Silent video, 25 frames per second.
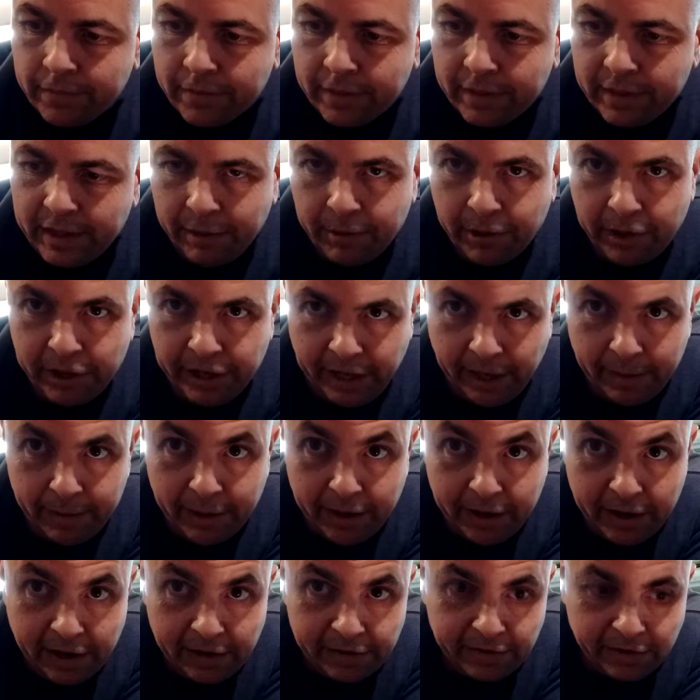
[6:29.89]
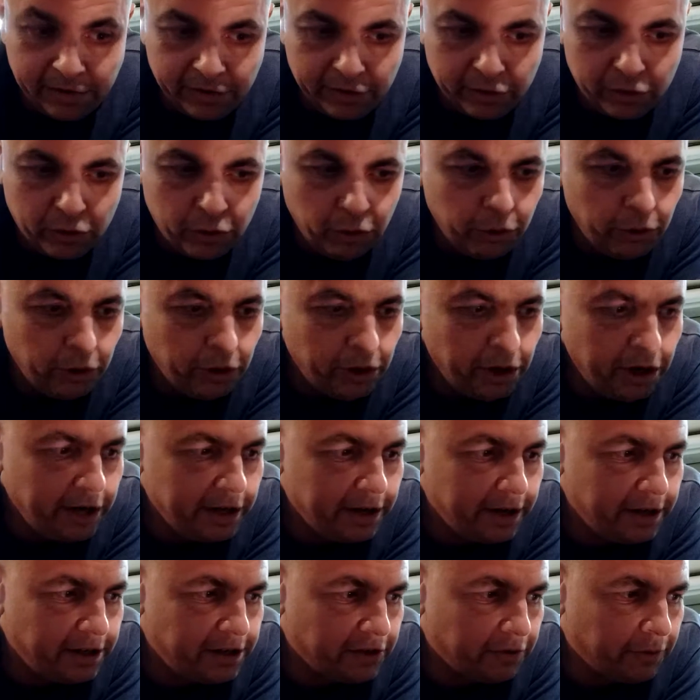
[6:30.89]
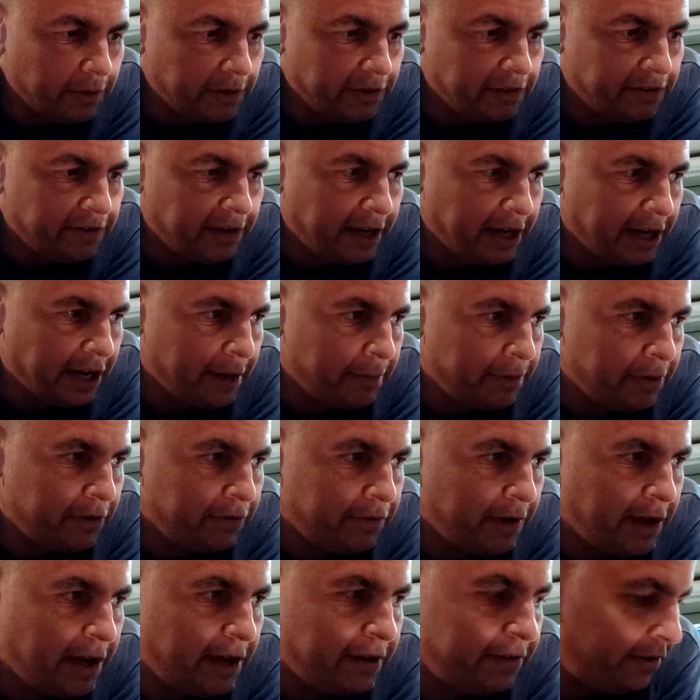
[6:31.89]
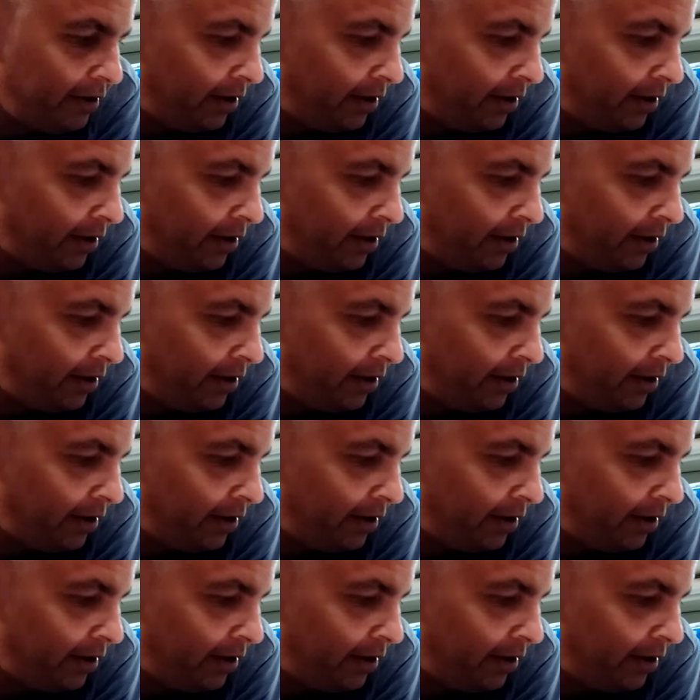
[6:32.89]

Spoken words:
They really came out nice because it's cooler and it just wasn't setting up as fast.